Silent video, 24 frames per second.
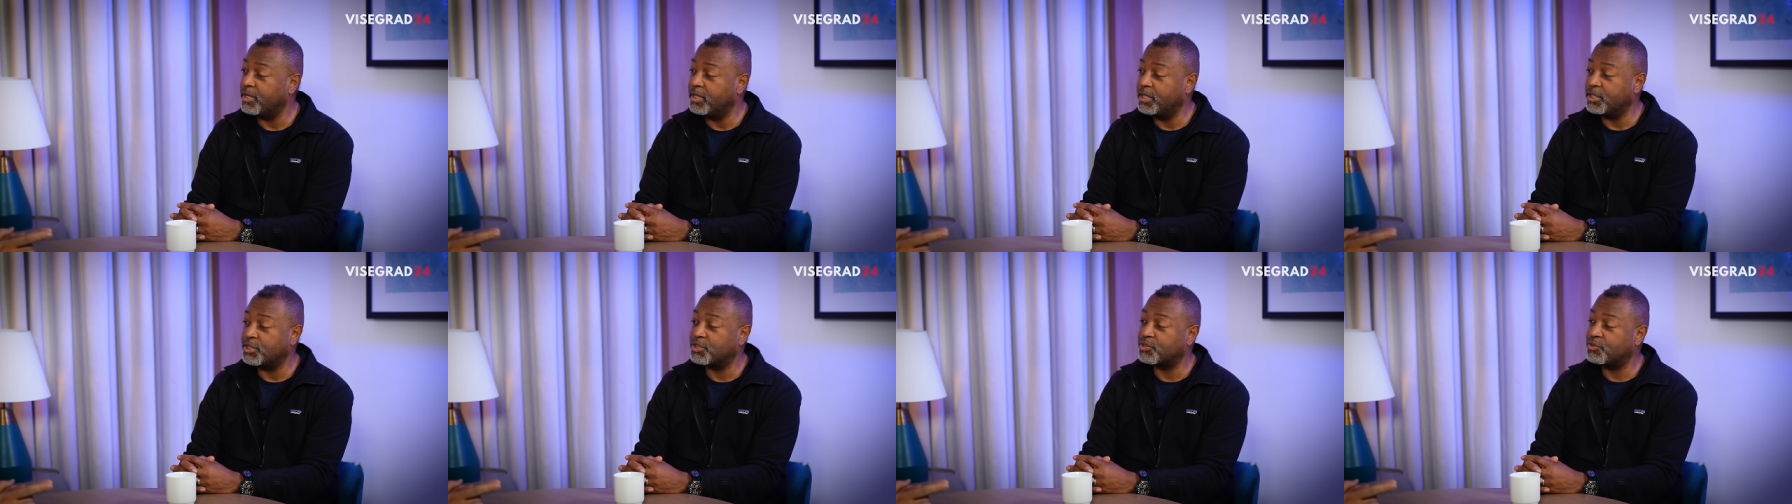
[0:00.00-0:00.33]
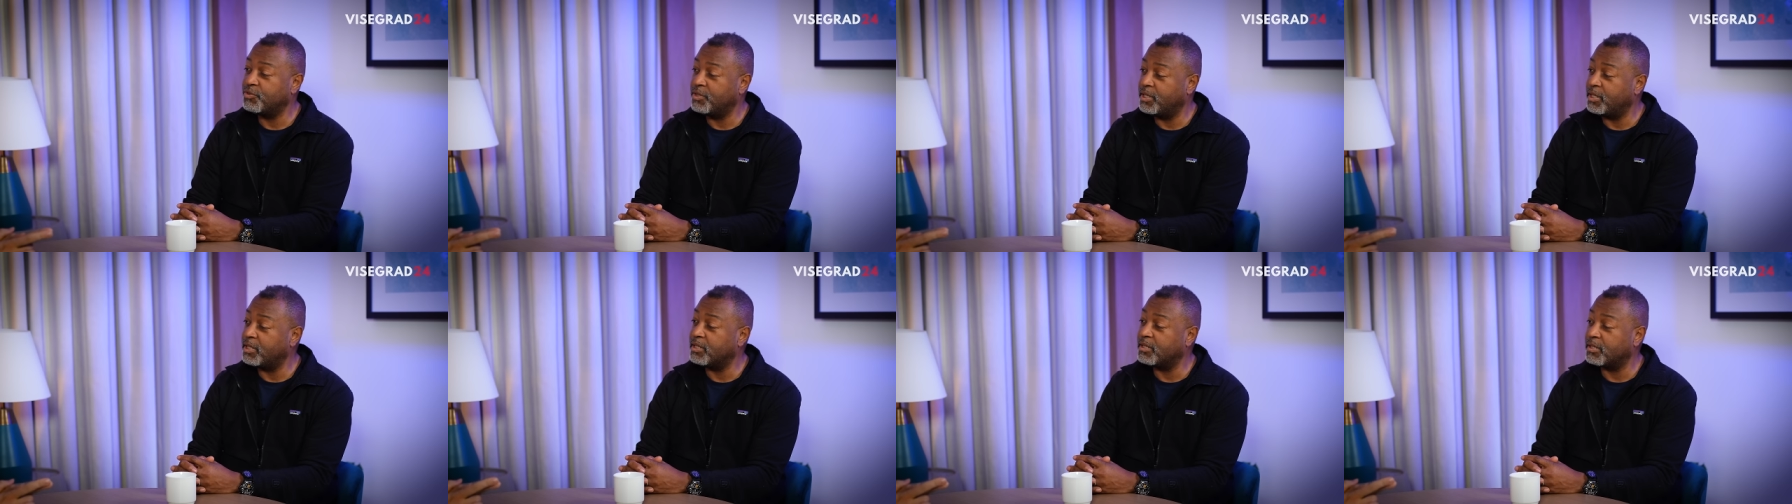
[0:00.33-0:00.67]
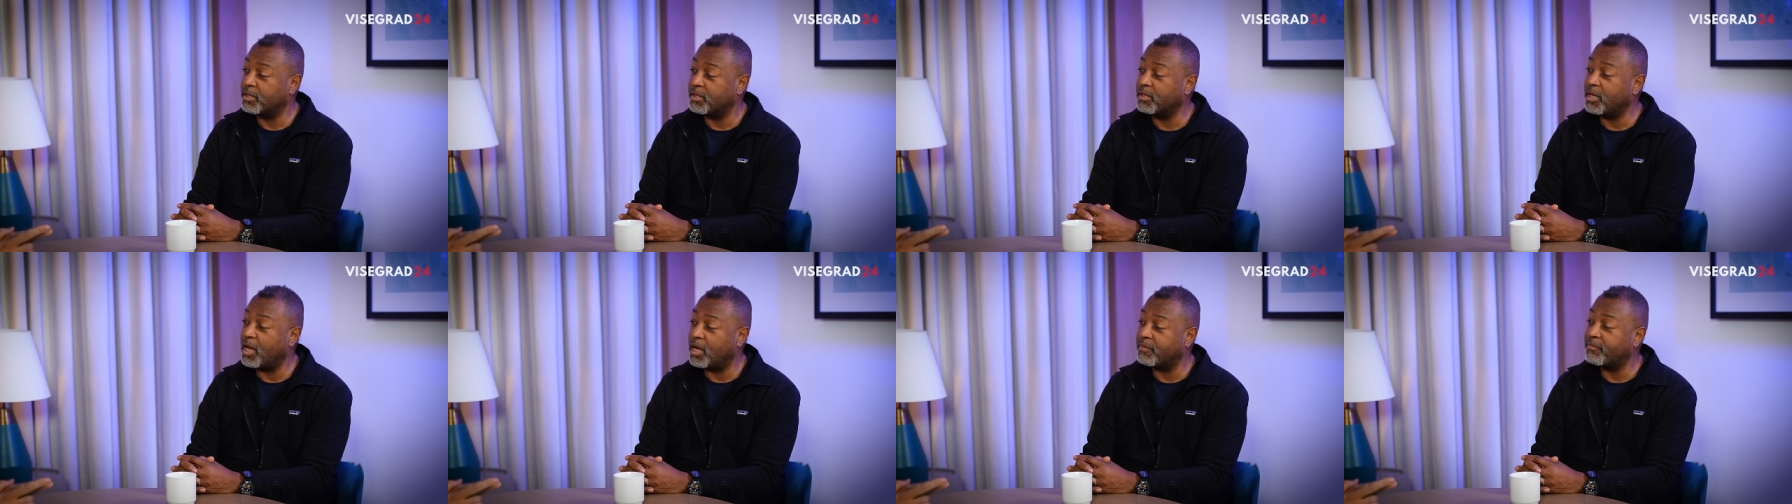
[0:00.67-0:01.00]
and it's created
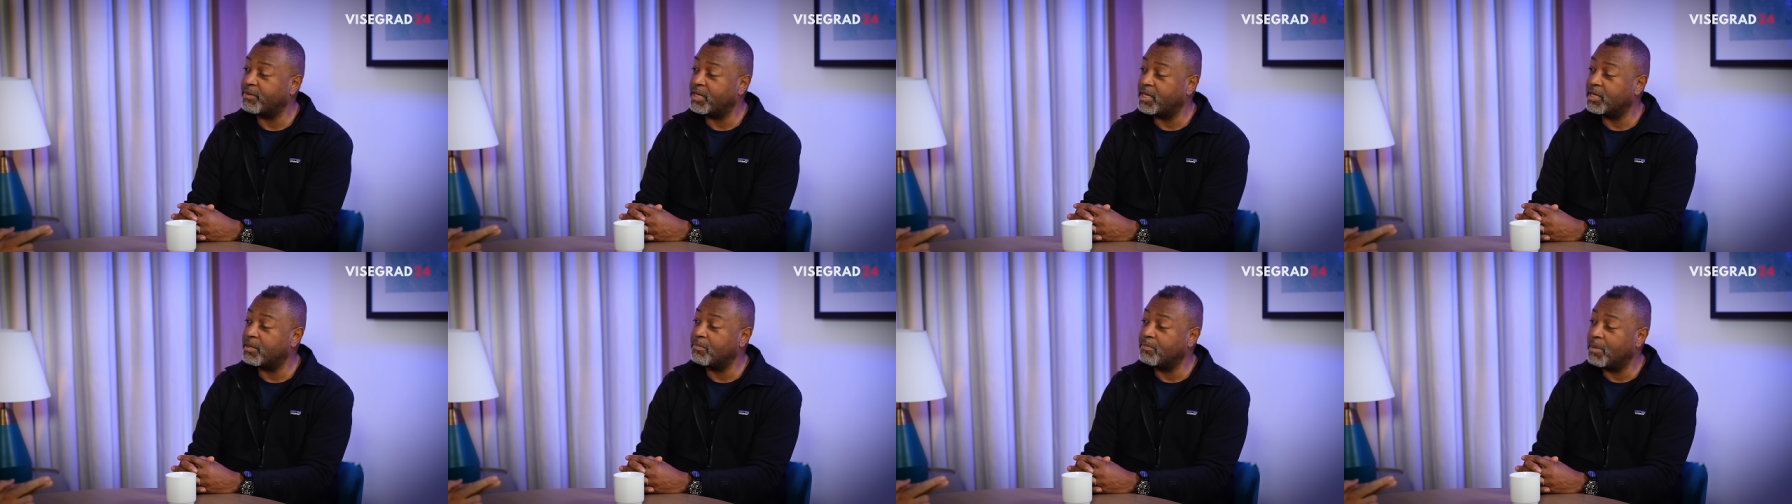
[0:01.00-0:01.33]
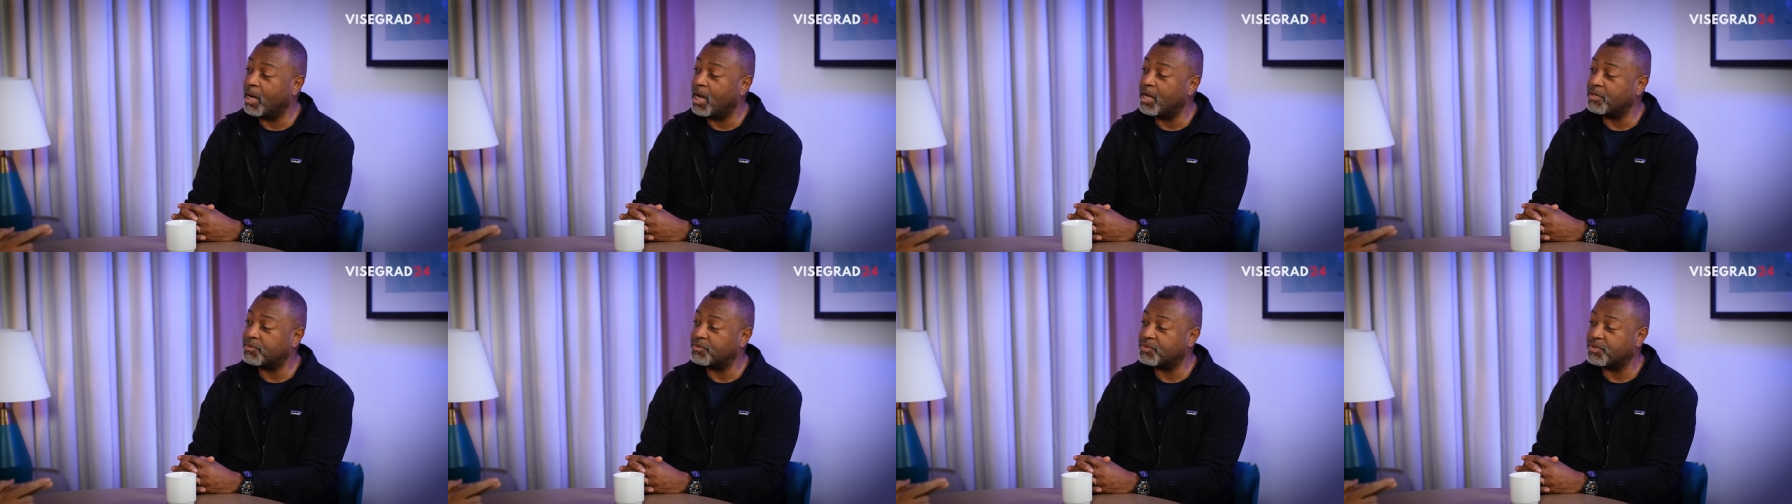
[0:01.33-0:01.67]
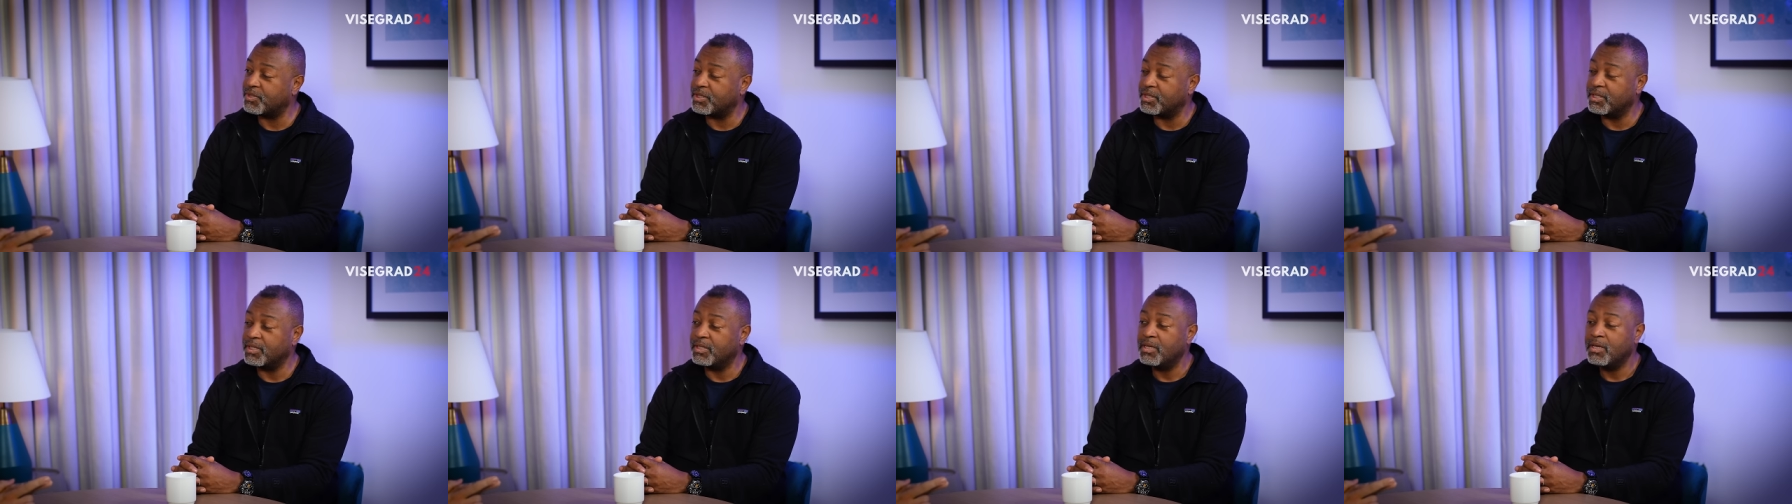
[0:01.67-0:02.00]
a lot of
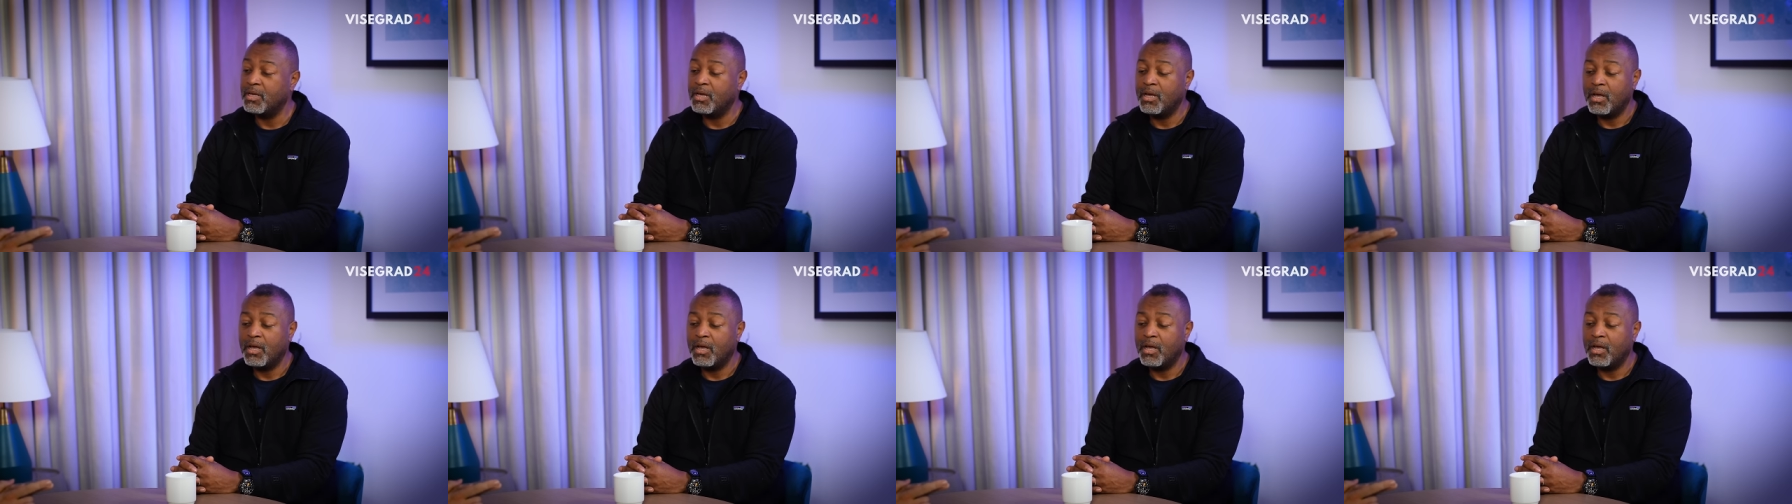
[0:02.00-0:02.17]
animosity.